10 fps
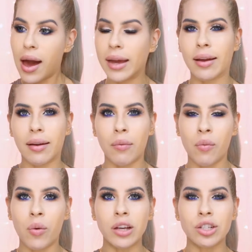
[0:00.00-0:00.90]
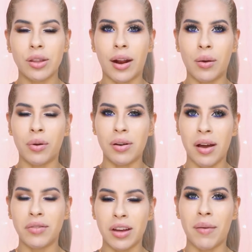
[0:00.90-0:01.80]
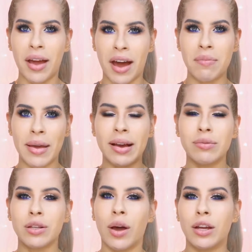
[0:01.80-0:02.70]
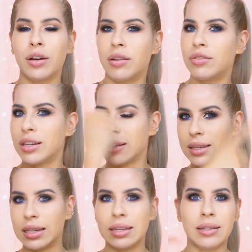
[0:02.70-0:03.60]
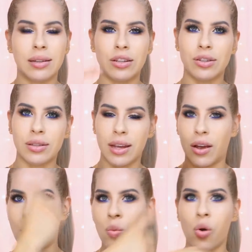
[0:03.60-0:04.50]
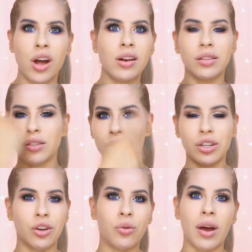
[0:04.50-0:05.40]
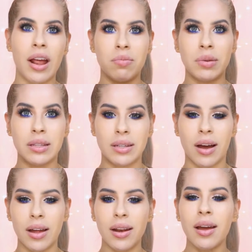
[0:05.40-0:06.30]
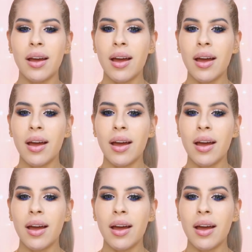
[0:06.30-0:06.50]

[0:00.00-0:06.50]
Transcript: I wish that I wouldn't have done my eye makeup, so I could have just easily just like 1, 2 and be done.